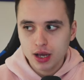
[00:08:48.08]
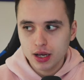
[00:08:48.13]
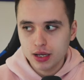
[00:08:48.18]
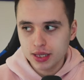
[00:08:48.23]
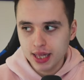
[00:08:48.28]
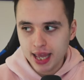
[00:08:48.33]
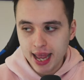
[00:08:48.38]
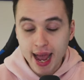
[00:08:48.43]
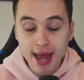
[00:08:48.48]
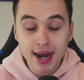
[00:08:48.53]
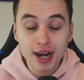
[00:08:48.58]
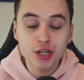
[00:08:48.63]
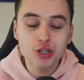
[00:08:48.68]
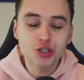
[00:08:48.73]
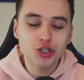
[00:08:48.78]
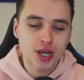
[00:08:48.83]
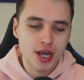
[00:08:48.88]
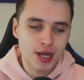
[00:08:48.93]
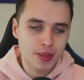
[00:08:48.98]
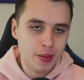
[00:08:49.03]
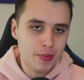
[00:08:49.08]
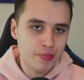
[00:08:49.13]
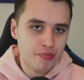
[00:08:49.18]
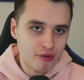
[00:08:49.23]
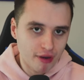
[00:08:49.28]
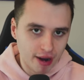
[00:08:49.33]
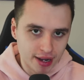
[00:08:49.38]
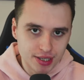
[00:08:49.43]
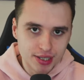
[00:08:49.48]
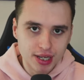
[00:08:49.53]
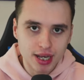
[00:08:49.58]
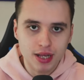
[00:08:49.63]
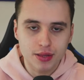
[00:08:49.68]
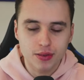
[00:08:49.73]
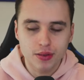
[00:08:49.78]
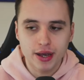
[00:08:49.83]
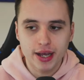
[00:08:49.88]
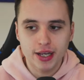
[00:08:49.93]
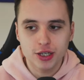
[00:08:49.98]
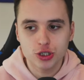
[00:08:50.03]
the energy and the pressing
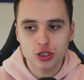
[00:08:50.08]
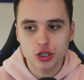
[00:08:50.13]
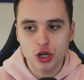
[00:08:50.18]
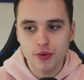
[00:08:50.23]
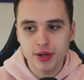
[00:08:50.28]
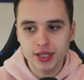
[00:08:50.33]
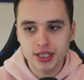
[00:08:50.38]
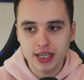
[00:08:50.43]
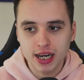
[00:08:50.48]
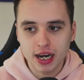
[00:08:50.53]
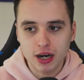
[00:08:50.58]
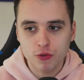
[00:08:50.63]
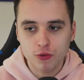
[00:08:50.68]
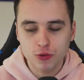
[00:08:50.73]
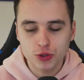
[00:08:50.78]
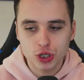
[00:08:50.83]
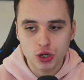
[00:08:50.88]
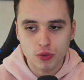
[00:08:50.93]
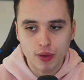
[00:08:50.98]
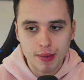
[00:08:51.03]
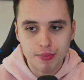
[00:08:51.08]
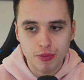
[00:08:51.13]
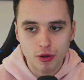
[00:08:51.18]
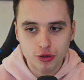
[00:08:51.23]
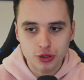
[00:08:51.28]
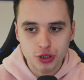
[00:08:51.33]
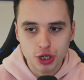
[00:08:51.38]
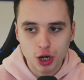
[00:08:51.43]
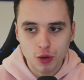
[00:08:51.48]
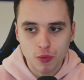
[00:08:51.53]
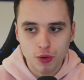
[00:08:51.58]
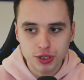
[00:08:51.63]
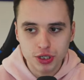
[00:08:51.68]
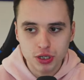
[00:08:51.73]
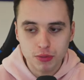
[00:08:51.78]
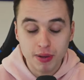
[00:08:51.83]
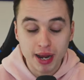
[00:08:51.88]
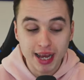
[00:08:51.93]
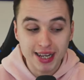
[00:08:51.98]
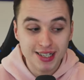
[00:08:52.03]
that is so integral to the way Pochettino wants
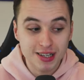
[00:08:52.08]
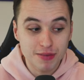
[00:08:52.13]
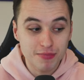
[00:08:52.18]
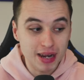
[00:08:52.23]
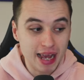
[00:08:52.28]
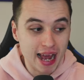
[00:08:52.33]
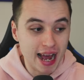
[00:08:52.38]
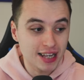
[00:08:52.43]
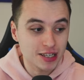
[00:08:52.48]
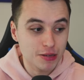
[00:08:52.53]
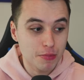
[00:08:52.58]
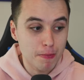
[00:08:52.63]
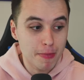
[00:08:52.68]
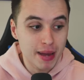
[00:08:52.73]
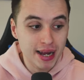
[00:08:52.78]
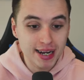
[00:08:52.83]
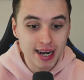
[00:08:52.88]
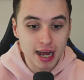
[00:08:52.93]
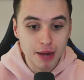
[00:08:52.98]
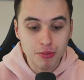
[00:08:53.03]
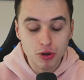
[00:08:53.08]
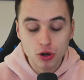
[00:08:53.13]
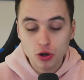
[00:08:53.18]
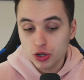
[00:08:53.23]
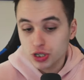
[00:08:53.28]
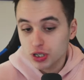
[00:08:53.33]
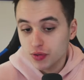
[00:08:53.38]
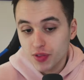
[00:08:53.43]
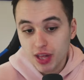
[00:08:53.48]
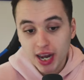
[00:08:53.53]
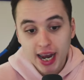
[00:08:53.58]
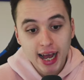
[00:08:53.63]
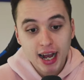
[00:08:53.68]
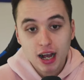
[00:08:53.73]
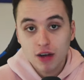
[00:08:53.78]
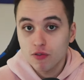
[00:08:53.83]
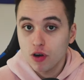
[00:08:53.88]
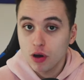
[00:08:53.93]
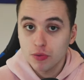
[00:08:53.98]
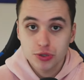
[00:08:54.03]
to play simply hasn't been there because of the lack
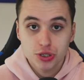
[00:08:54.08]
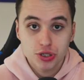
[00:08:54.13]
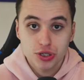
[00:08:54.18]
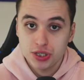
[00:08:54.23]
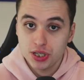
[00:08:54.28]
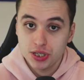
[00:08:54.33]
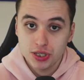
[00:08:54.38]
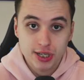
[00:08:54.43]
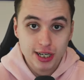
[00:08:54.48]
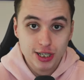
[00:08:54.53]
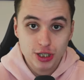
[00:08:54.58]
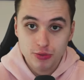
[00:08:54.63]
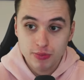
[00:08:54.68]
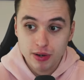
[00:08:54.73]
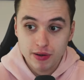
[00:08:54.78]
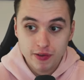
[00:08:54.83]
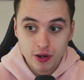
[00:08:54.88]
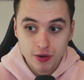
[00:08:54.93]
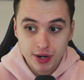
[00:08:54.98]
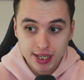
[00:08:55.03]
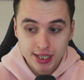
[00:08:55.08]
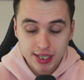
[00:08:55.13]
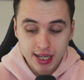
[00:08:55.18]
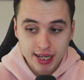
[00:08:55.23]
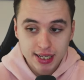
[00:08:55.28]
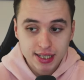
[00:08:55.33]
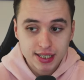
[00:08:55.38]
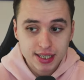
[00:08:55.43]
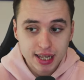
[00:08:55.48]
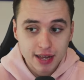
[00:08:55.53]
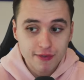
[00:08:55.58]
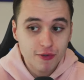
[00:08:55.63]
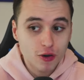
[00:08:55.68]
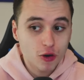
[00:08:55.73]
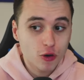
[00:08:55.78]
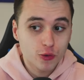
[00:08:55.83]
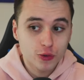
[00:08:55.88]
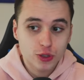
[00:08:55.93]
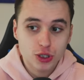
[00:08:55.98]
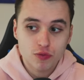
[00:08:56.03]
of options in central midfield. It's
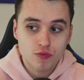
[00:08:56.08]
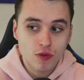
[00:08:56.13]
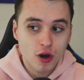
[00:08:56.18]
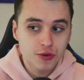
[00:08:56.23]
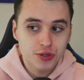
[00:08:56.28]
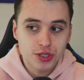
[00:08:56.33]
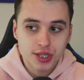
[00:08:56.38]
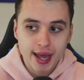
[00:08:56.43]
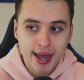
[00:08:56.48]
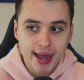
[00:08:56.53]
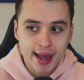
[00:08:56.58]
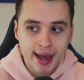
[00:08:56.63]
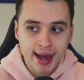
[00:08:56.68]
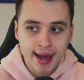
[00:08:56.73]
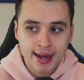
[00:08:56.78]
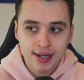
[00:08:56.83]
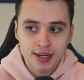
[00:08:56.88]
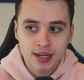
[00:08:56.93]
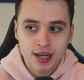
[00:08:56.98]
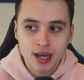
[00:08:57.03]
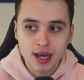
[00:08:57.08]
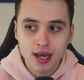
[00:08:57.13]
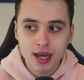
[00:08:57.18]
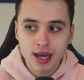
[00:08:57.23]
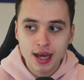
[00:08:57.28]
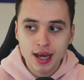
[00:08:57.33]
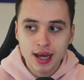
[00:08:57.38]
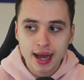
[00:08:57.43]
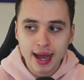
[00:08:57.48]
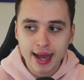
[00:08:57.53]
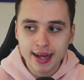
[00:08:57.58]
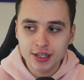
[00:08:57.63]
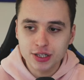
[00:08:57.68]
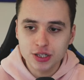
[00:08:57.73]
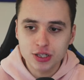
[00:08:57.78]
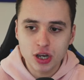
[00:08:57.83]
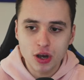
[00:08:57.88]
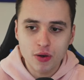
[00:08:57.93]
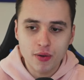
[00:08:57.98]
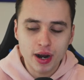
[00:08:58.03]
difficult to rotate, and
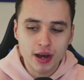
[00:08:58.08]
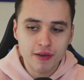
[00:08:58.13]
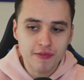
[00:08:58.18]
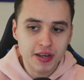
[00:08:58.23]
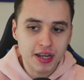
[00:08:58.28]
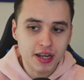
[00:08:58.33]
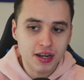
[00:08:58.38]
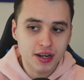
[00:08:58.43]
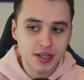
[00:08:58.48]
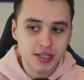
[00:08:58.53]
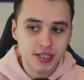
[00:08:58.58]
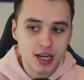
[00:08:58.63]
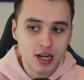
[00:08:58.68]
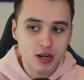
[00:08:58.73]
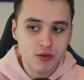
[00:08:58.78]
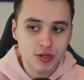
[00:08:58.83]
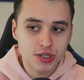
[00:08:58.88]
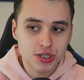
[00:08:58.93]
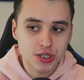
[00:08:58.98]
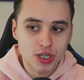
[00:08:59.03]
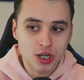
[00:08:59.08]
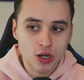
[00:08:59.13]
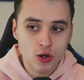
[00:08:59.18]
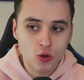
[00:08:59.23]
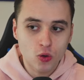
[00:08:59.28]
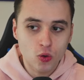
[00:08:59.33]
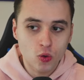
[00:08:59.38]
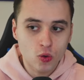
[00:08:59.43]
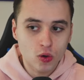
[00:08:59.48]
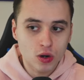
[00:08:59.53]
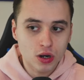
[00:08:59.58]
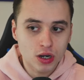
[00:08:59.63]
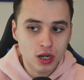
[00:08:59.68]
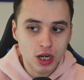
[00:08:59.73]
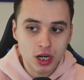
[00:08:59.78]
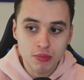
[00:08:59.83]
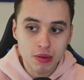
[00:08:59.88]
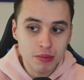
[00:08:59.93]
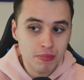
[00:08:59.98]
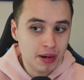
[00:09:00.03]
Enzo and I think Caicedo are still
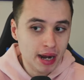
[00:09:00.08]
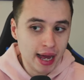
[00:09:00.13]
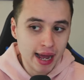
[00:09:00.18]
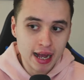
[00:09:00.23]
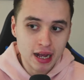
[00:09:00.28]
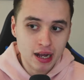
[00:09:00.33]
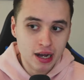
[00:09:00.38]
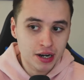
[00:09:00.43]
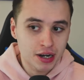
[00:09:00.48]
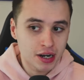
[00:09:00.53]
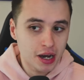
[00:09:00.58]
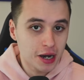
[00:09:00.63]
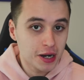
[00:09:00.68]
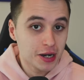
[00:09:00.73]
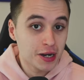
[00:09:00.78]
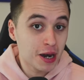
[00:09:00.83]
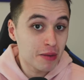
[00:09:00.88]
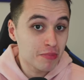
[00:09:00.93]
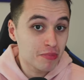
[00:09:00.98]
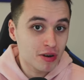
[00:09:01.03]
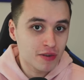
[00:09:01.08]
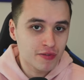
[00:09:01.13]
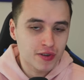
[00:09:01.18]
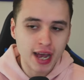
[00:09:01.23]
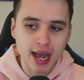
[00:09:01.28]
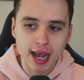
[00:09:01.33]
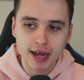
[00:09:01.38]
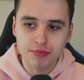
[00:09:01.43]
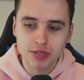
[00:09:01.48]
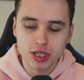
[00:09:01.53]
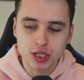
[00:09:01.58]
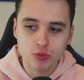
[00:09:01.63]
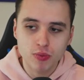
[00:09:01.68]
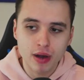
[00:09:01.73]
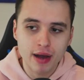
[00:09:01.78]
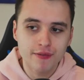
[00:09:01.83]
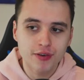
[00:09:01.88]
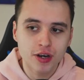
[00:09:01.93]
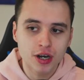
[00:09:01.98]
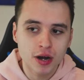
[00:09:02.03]
going to be playing a number of games. It's
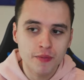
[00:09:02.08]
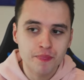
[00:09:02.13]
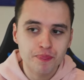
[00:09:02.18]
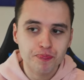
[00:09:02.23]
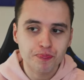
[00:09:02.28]
whether